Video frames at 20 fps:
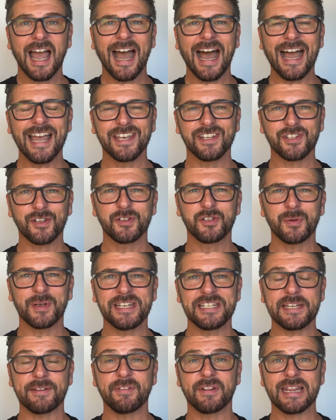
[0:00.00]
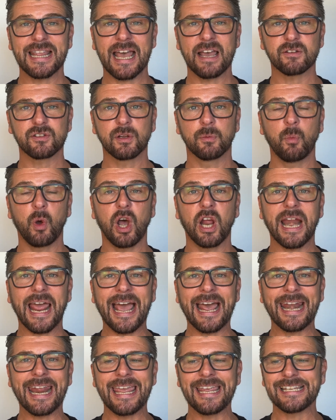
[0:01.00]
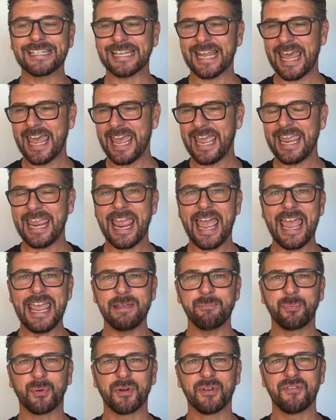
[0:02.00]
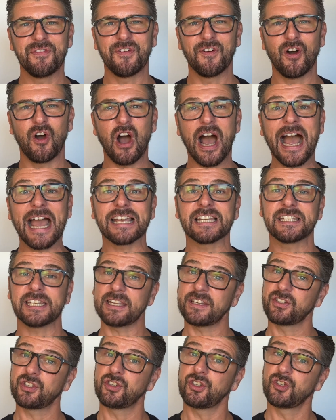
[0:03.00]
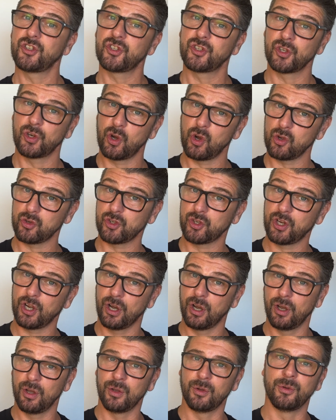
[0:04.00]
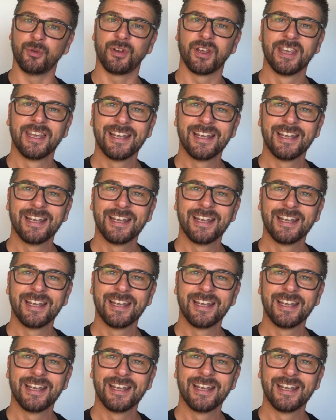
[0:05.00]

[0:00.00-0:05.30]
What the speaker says: ISO 27001 Annex A 8.4 Access to Source Code.